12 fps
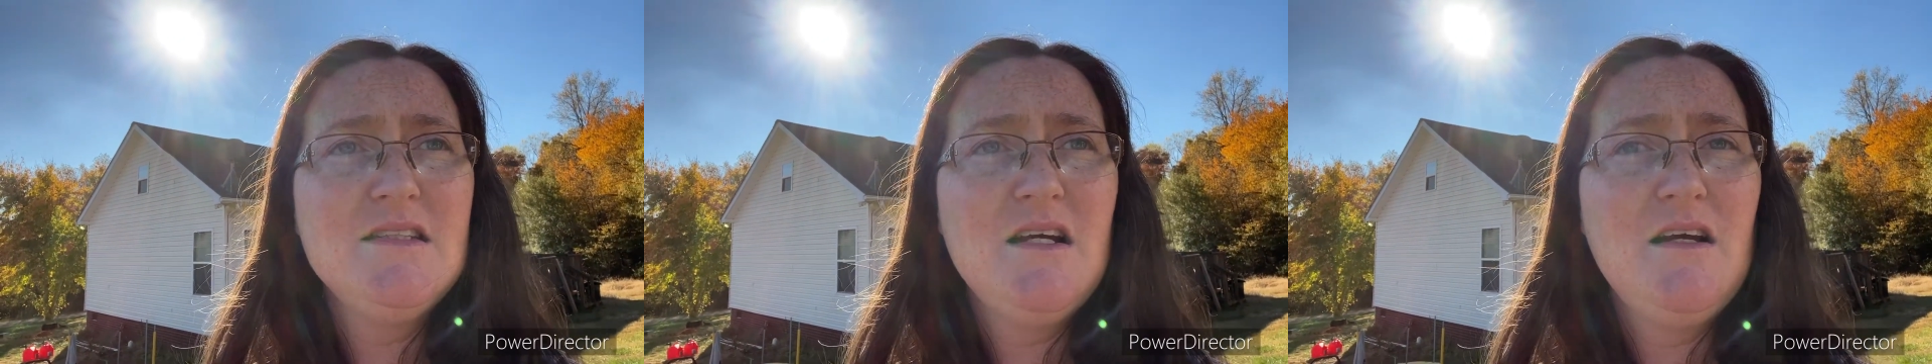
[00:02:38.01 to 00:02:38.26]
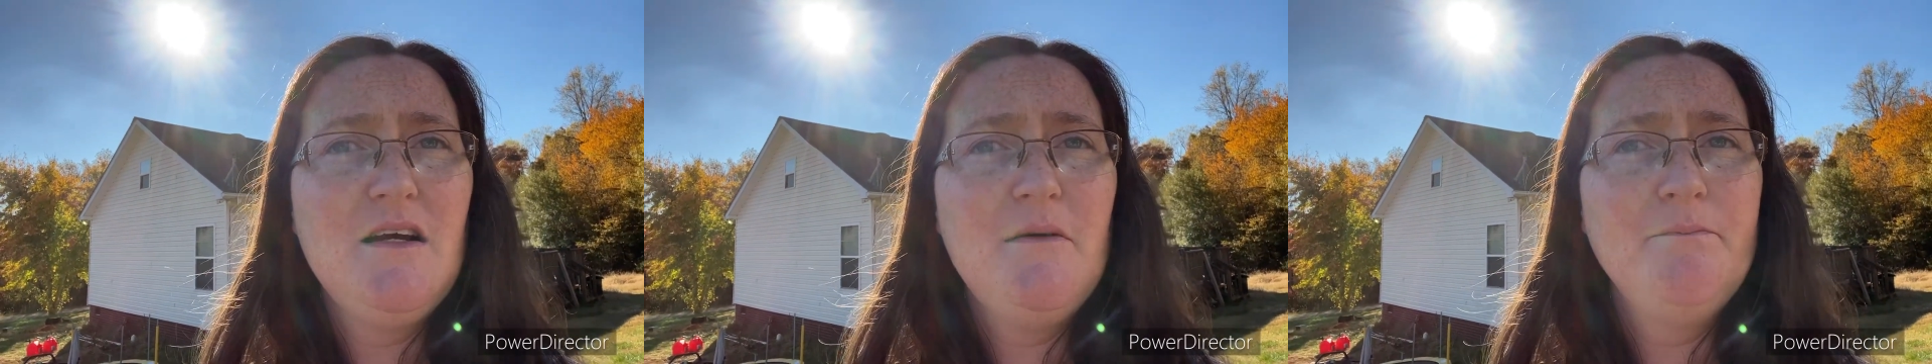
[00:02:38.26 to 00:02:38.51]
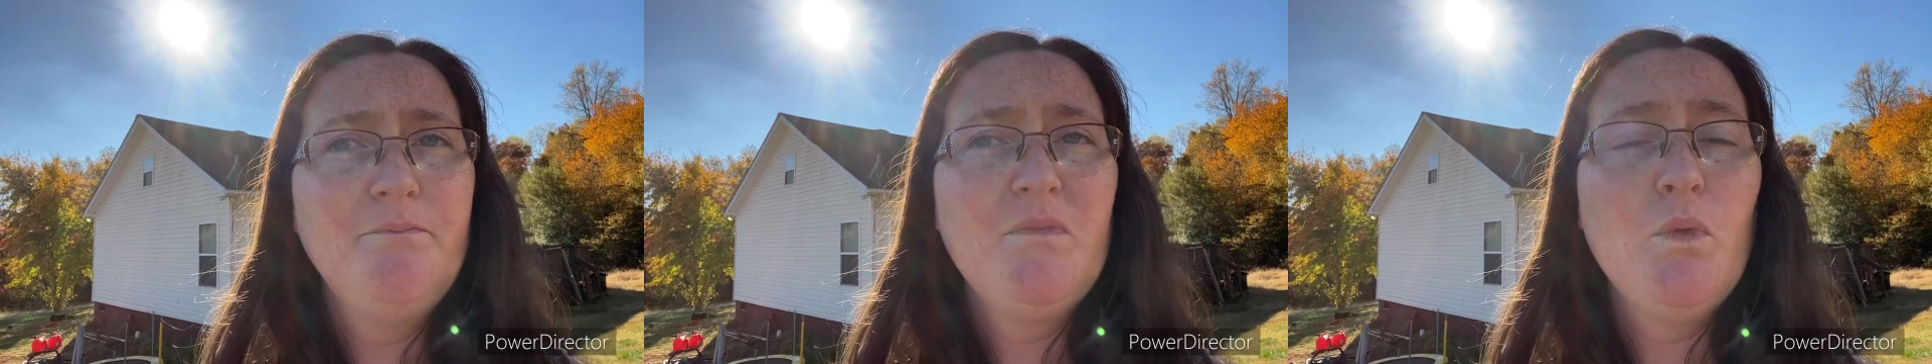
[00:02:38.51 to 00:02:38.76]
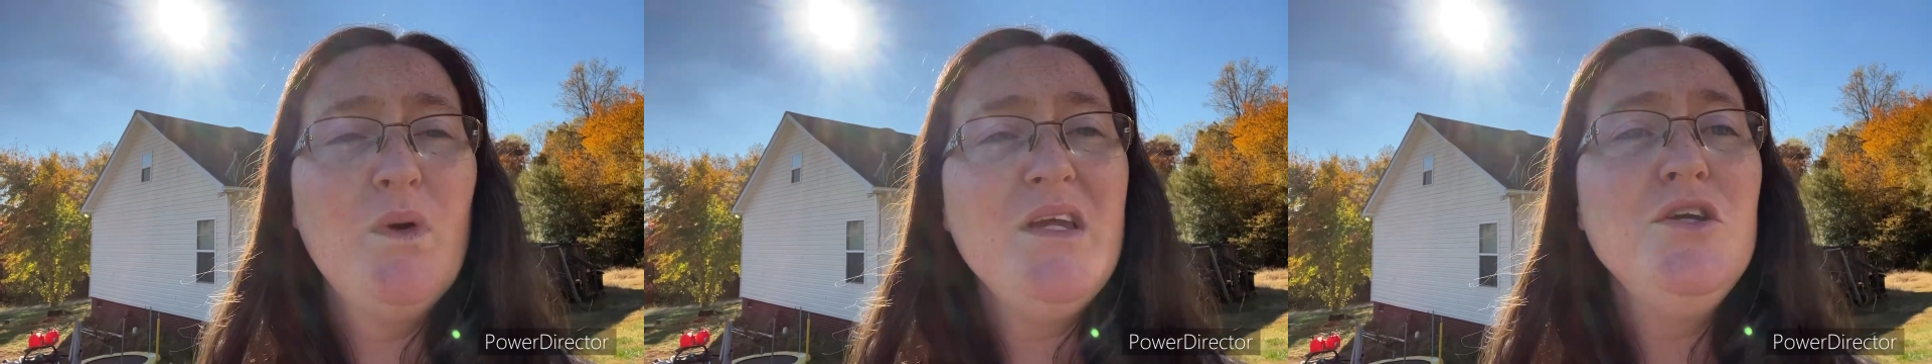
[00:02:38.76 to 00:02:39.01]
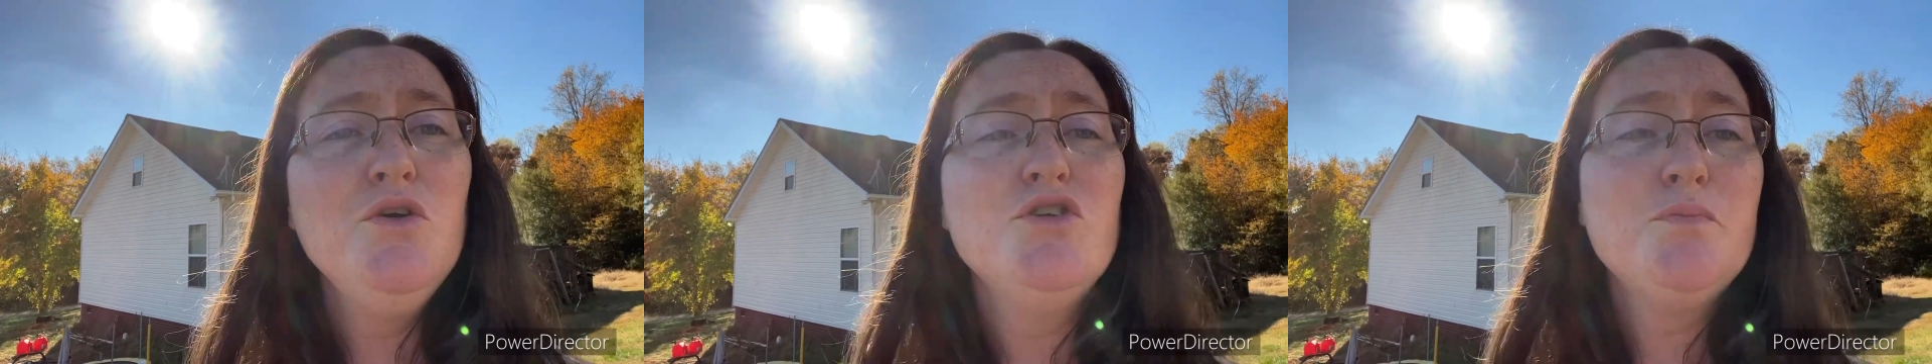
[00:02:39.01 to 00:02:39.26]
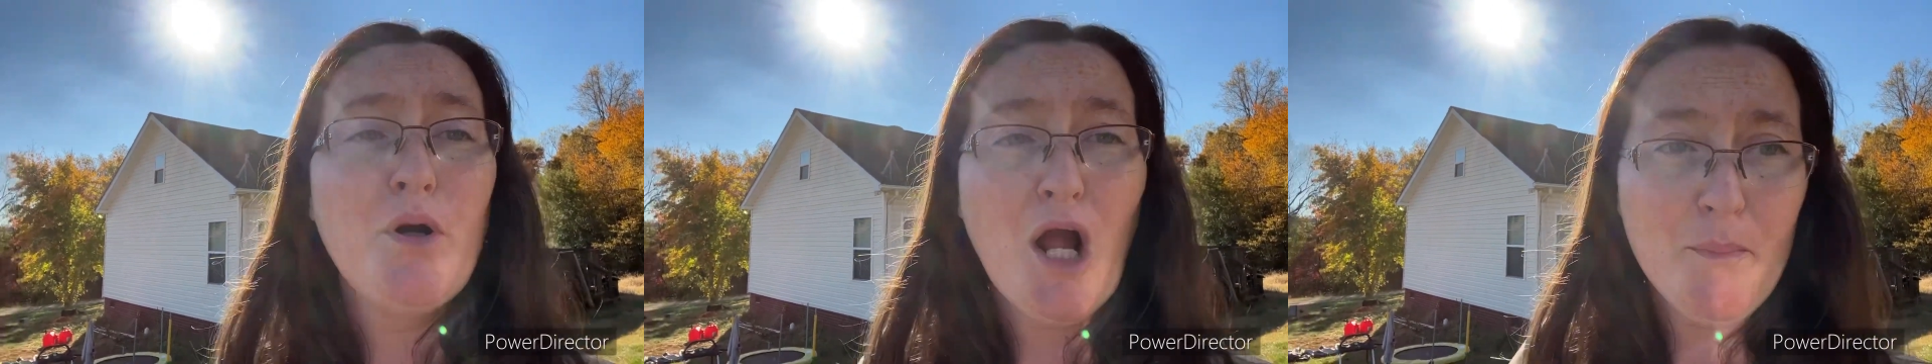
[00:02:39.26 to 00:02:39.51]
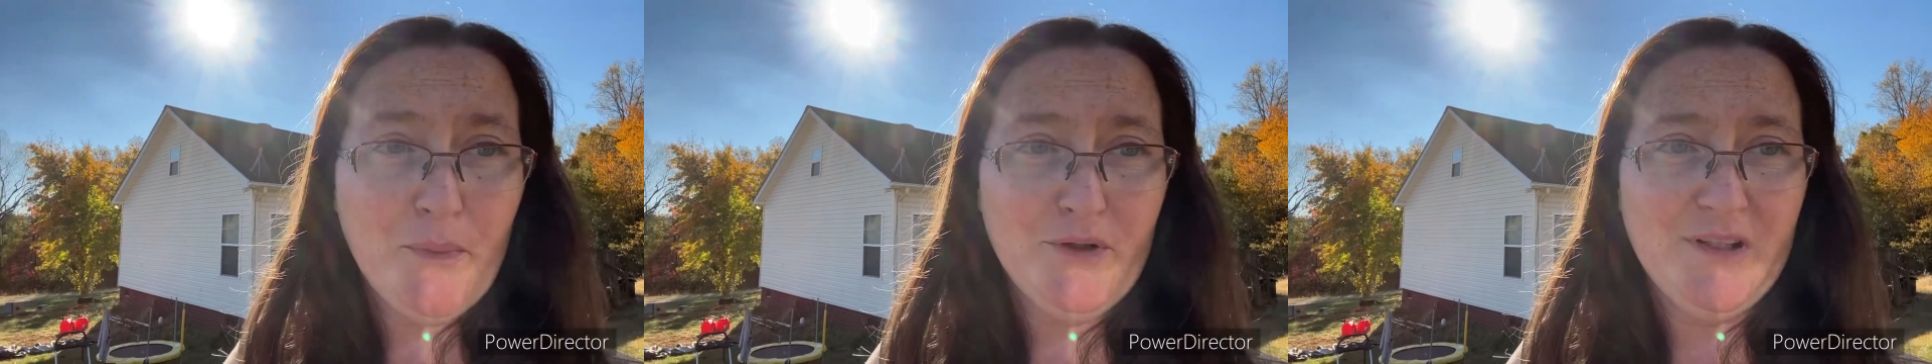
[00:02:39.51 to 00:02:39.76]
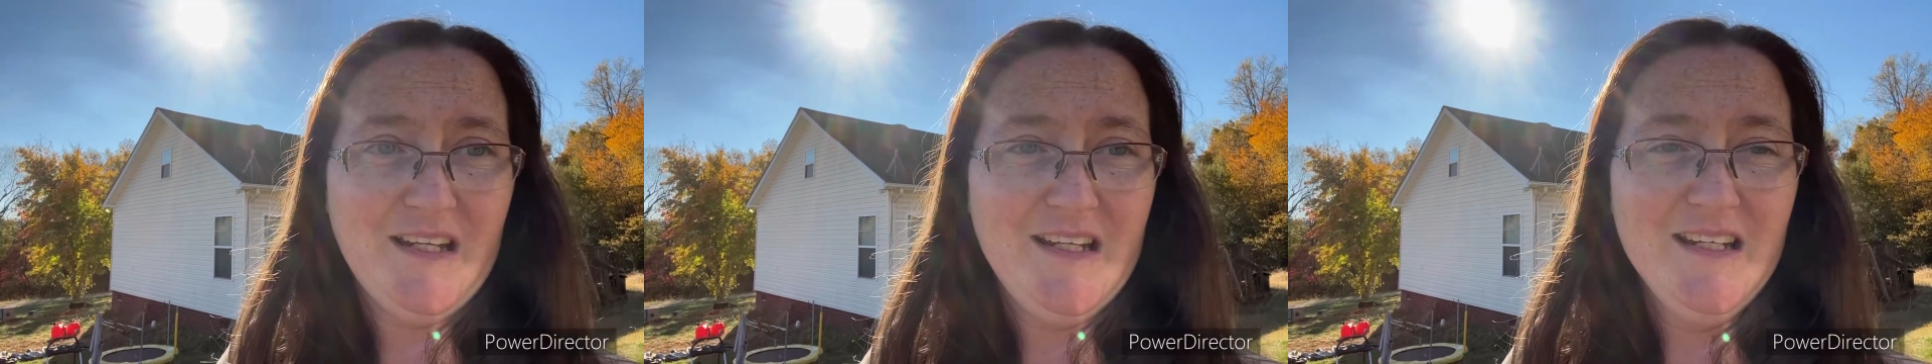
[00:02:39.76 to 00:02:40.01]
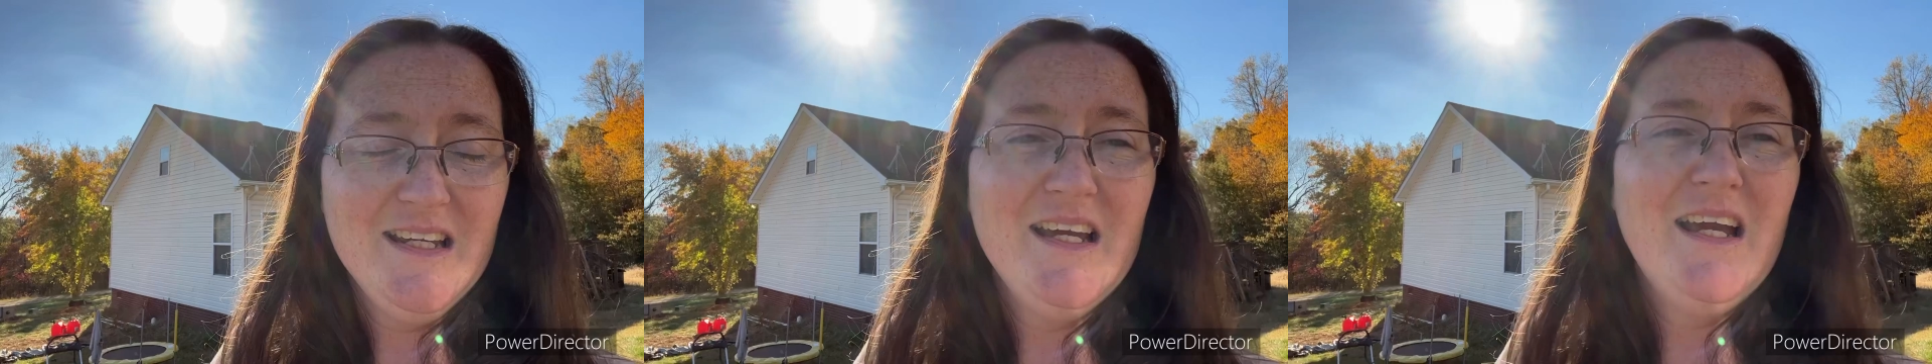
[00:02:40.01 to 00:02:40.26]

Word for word: um, when used properly,